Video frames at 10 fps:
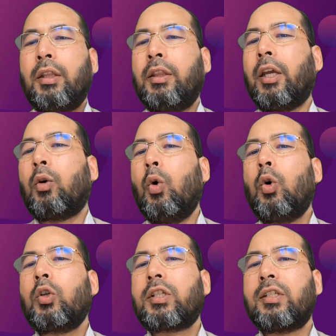The
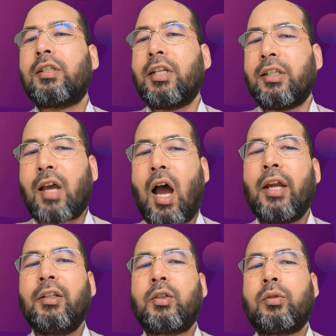course is
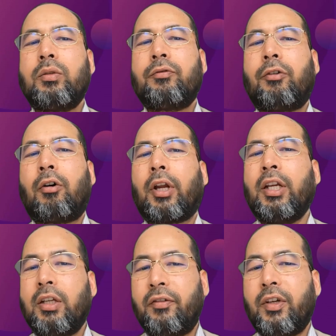designed for
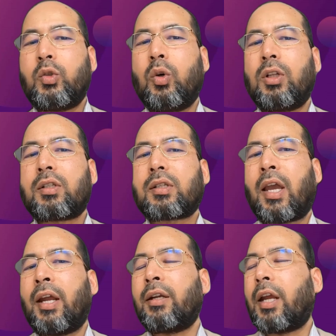individuals
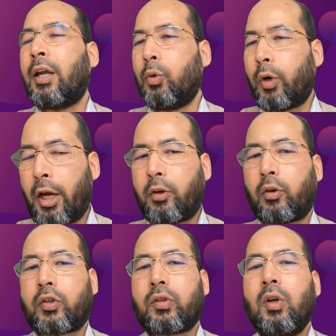and
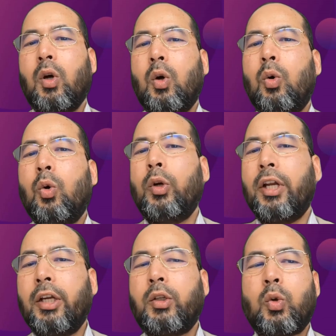educators who
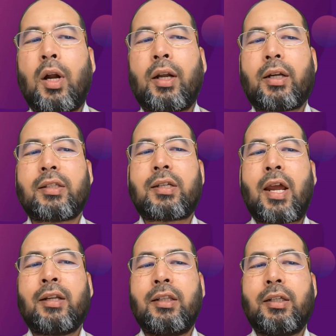need to
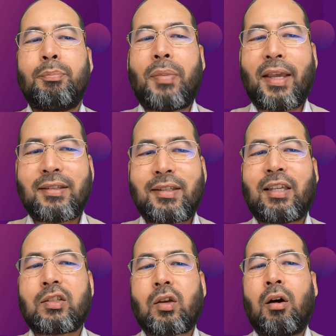understand the
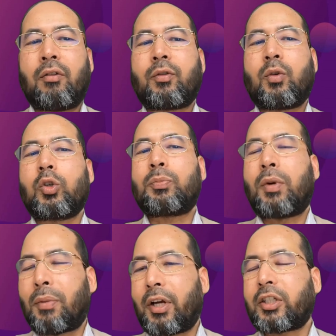basics of course
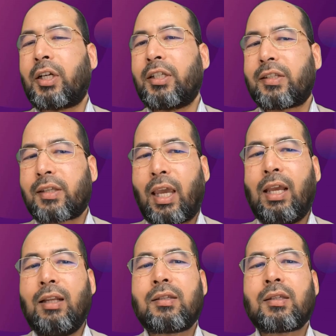preparation
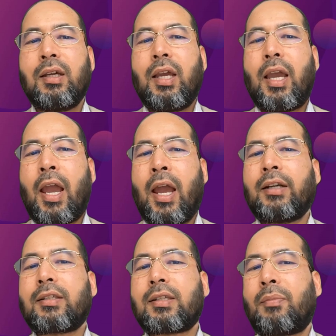skills
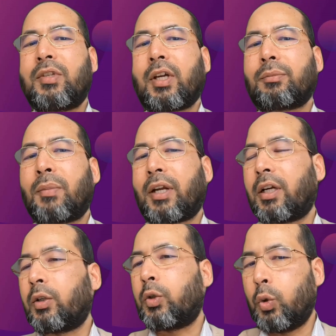and subject
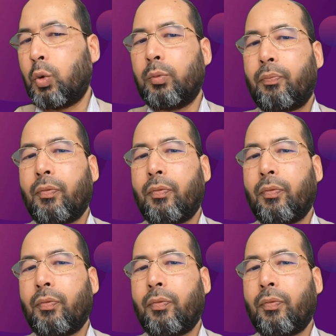matter too.